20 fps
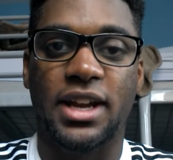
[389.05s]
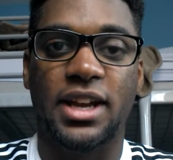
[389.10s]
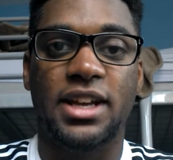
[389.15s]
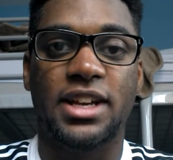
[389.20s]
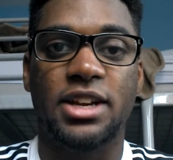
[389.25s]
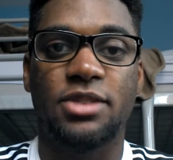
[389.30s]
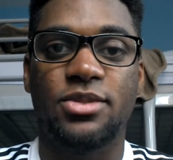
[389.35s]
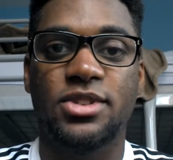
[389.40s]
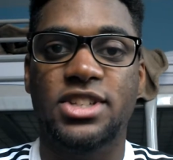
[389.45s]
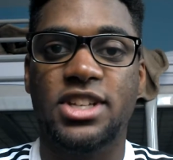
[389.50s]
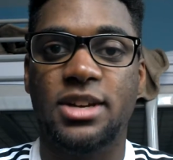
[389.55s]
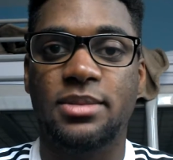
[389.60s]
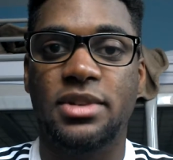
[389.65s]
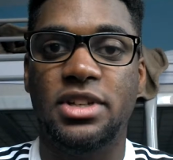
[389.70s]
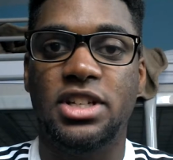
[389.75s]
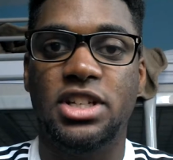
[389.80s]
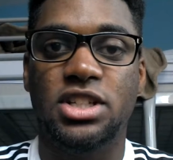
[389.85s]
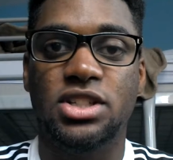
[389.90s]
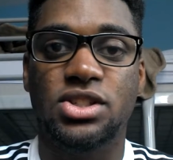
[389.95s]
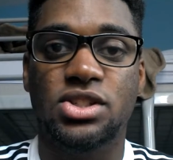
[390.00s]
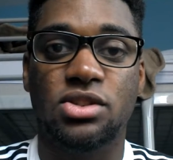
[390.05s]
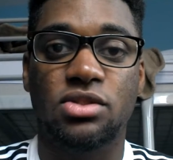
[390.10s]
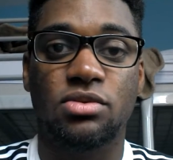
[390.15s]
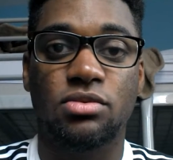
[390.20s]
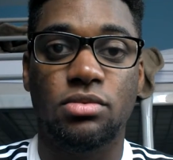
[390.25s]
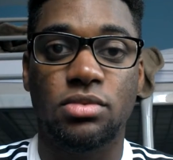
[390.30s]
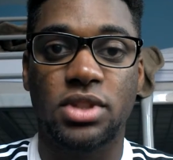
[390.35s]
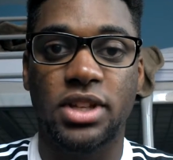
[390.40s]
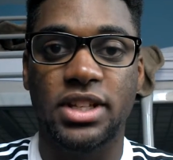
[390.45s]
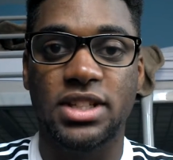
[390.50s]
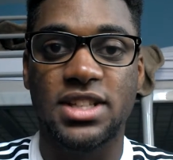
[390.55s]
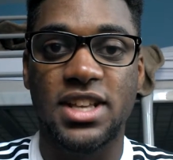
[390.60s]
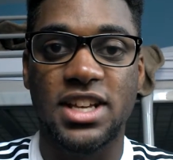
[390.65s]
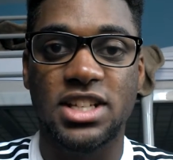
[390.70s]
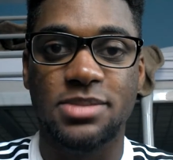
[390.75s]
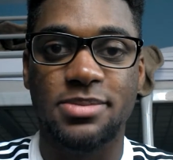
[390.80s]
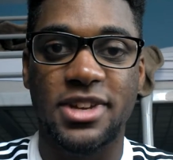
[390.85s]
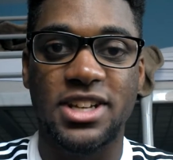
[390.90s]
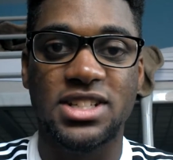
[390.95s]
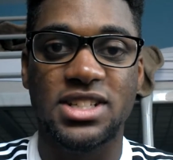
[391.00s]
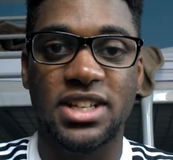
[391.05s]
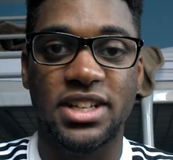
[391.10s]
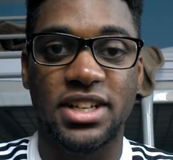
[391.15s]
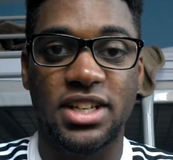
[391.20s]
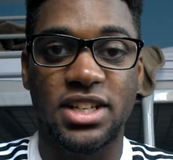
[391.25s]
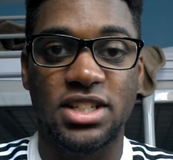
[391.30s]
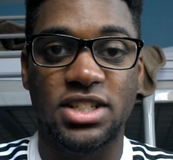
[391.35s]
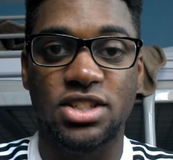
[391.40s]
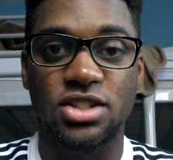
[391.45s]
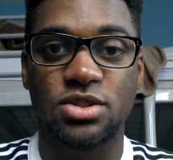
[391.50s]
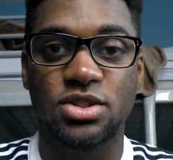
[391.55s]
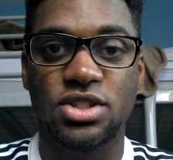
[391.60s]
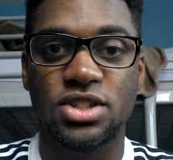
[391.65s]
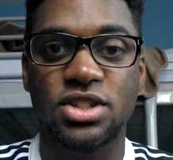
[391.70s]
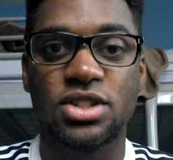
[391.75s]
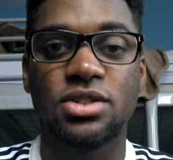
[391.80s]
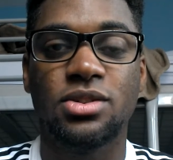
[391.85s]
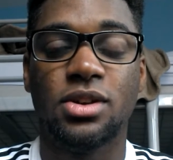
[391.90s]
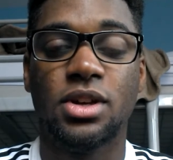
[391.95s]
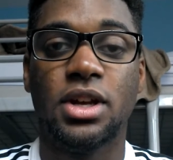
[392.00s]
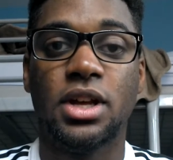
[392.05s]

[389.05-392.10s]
and every time he does take space like he's used to,